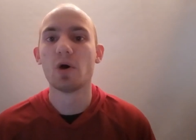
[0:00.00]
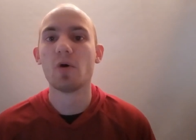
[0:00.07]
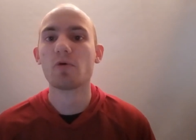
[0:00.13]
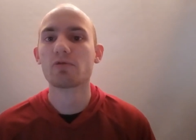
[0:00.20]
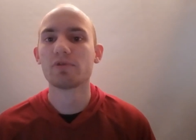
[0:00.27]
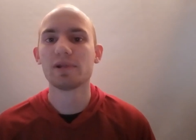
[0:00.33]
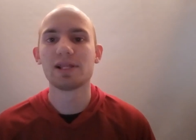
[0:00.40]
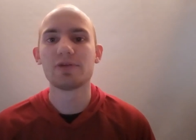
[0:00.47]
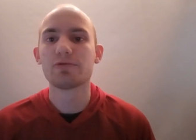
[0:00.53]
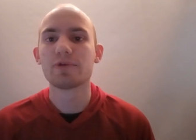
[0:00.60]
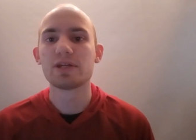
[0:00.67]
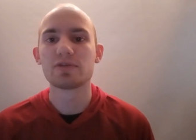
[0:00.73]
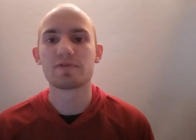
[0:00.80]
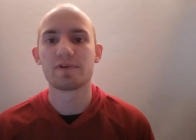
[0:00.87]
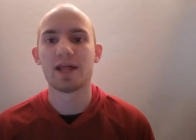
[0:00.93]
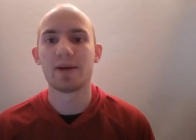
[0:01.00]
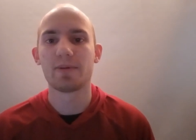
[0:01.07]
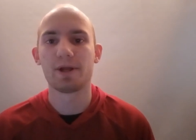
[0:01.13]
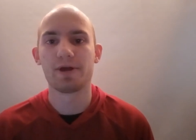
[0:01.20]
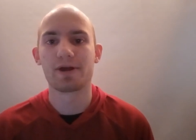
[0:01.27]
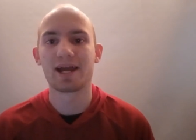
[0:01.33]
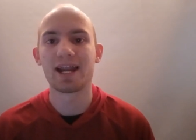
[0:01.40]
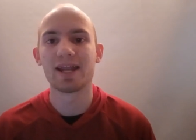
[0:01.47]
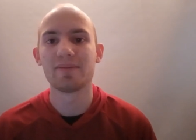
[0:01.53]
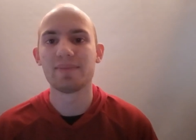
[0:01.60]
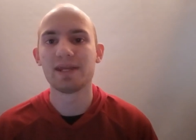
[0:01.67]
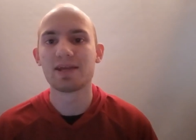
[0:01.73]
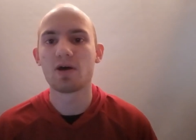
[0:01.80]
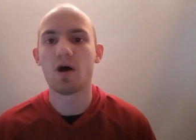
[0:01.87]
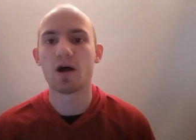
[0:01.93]
don't really reach for that player. Kind
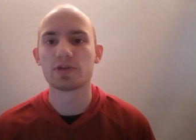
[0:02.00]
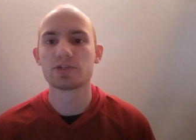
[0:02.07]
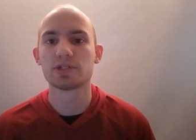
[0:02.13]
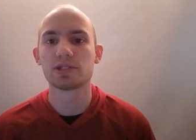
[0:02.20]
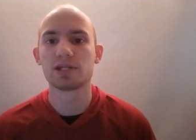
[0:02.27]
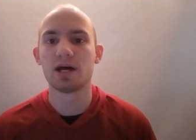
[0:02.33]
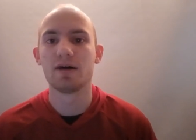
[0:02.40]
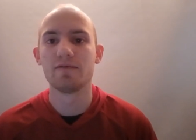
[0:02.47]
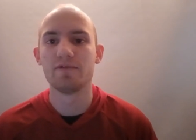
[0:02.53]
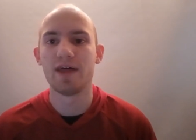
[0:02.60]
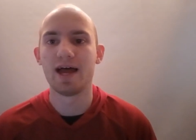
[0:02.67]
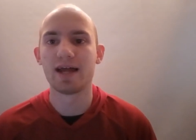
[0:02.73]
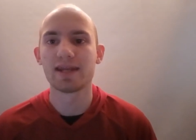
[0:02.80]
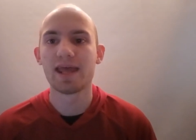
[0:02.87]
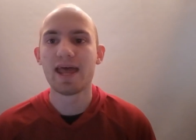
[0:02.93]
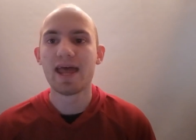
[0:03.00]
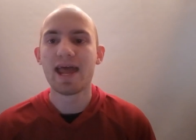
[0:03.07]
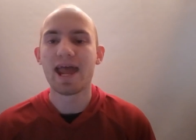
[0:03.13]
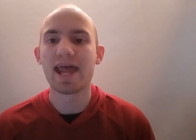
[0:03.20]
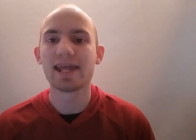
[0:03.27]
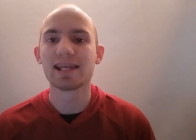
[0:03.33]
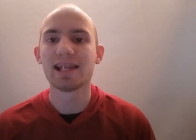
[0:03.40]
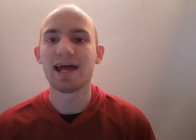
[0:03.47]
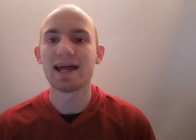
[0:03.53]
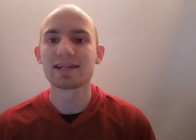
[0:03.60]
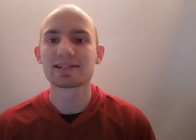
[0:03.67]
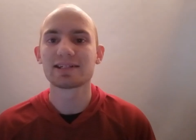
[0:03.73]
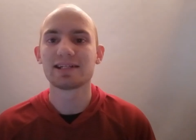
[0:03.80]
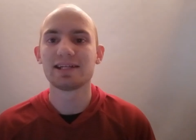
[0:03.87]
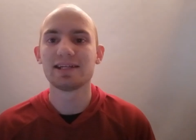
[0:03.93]
of be cautious of that. And
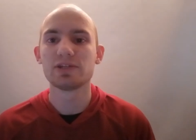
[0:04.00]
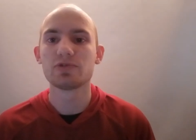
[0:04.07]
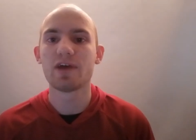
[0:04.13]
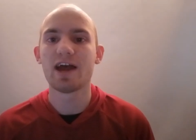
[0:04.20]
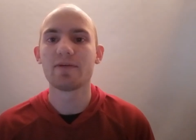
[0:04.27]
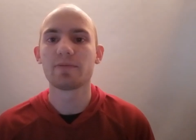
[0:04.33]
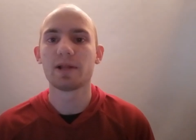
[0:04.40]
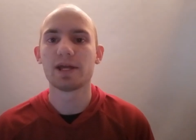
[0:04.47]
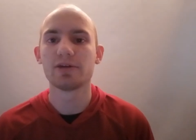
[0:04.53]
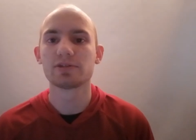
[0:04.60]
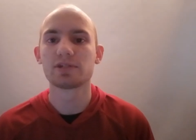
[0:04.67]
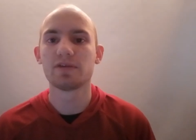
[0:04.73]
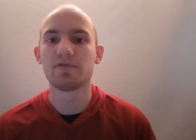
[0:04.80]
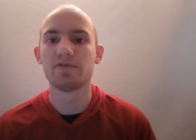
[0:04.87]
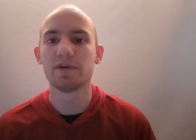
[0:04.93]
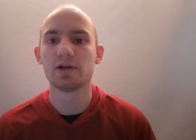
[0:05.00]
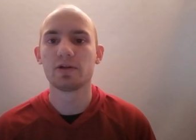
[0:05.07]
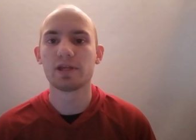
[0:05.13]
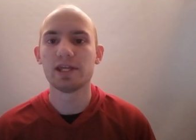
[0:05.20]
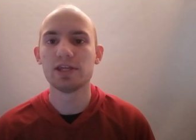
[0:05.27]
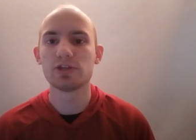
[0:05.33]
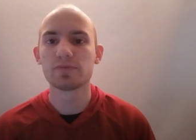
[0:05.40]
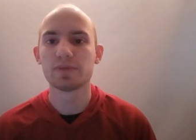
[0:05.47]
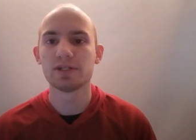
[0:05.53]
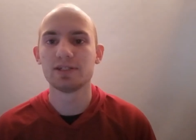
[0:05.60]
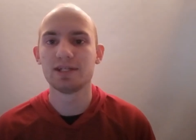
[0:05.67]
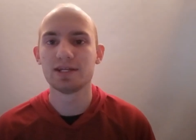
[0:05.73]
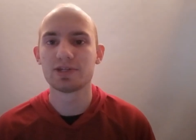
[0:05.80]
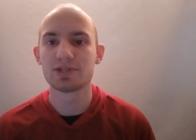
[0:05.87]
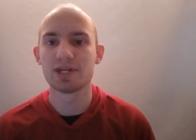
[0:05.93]
lastly, draft players to fill each
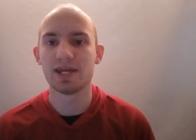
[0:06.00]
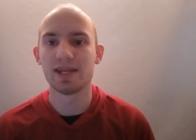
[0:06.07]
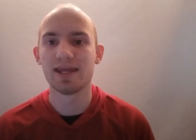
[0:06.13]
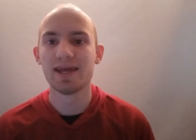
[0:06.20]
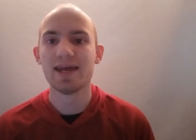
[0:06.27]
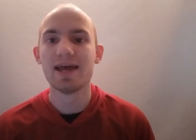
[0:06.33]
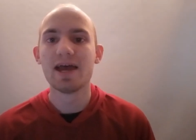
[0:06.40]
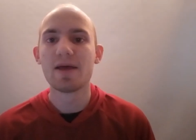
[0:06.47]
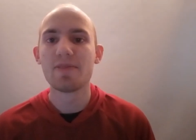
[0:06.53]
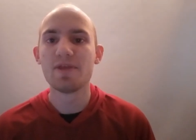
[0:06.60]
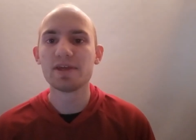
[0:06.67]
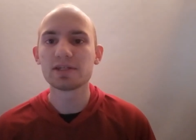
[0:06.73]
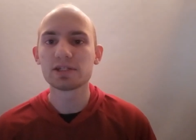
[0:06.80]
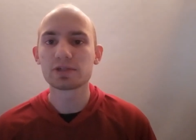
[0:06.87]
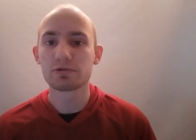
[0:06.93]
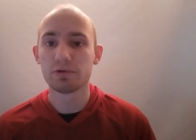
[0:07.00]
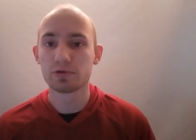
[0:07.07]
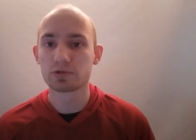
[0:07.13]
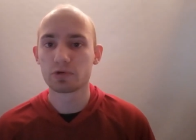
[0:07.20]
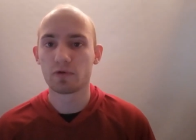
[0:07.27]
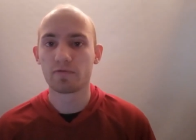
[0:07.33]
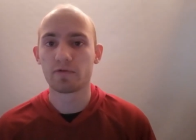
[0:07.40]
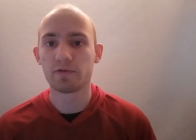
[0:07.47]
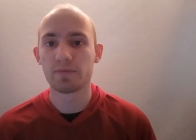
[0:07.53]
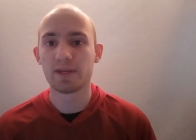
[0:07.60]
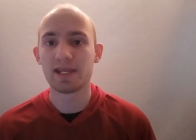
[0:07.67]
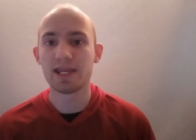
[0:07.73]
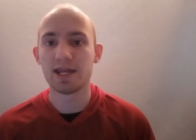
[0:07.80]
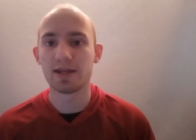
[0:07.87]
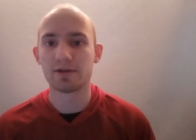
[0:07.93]
position. This is crucial for
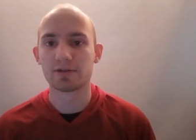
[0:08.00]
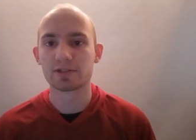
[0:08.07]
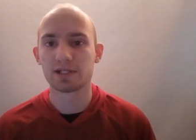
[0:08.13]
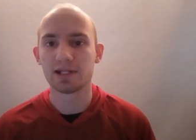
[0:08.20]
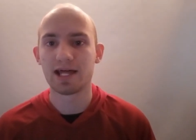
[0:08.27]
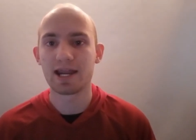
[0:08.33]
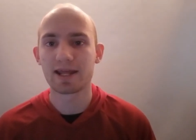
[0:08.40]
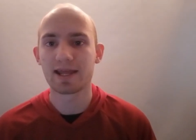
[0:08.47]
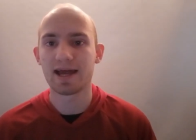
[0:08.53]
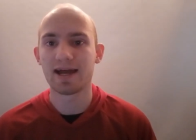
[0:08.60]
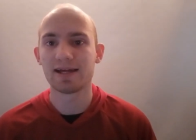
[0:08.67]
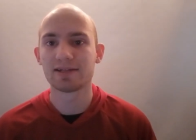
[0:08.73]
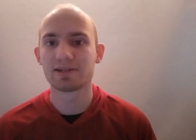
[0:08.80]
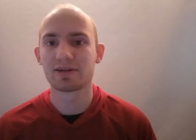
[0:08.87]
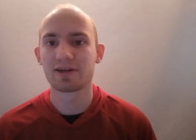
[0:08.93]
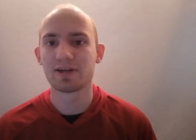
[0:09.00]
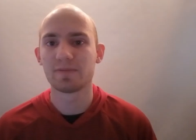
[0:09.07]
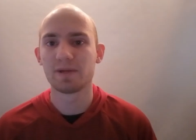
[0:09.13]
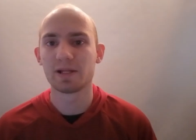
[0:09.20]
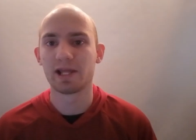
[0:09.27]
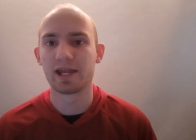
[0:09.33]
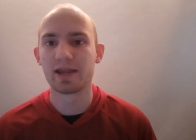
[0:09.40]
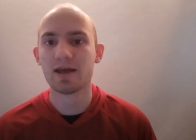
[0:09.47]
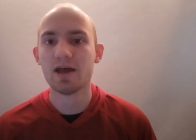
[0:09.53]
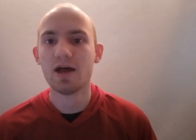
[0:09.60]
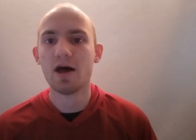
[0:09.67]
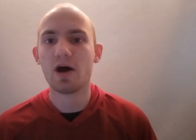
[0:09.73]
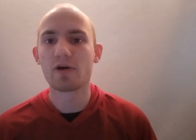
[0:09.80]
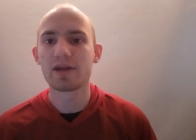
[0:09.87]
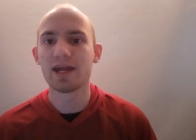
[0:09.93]
beginners. A lot of guys are going to be like,
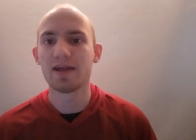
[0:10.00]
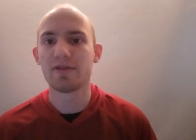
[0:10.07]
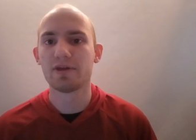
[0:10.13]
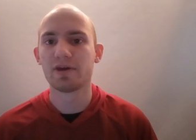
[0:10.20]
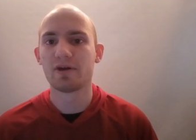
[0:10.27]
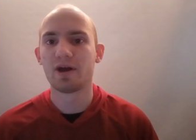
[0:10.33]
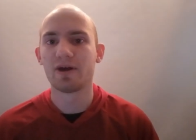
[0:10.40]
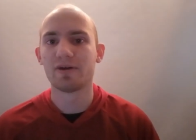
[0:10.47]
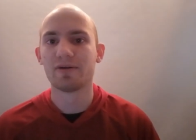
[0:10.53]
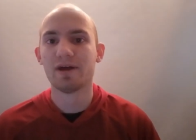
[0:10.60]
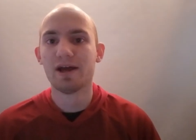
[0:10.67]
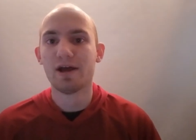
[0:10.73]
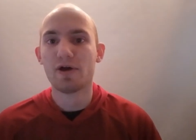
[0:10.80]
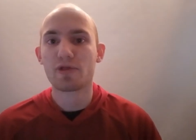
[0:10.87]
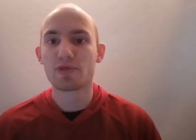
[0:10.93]
okay, there are